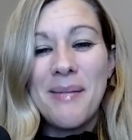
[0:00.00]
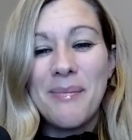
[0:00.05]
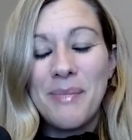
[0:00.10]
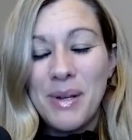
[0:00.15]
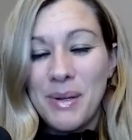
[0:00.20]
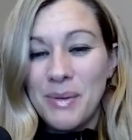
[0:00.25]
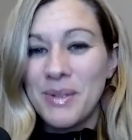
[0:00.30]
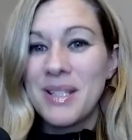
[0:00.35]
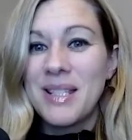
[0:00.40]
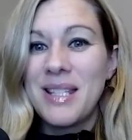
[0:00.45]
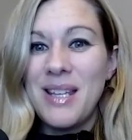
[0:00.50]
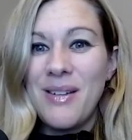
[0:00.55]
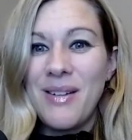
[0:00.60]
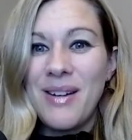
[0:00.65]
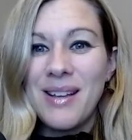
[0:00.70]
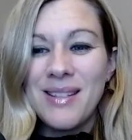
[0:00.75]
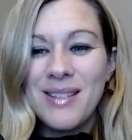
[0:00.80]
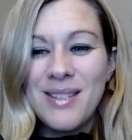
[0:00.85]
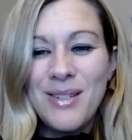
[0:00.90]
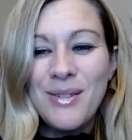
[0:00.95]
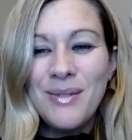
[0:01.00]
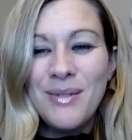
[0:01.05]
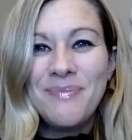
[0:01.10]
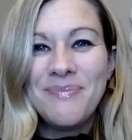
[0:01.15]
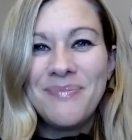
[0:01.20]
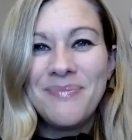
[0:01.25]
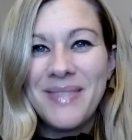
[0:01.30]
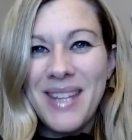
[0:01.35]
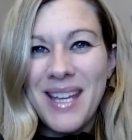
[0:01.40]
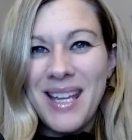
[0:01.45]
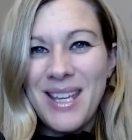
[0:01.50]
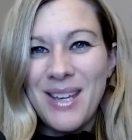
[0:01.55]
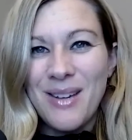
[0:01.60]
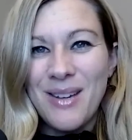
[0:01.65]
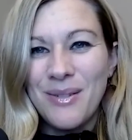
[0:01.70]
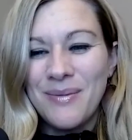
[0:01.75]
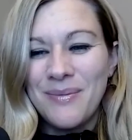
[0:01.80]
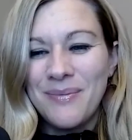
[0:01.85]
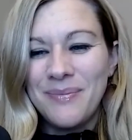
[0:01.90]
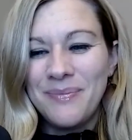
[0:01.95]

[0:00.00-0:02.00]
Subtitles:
we will see you again soon. Thank you.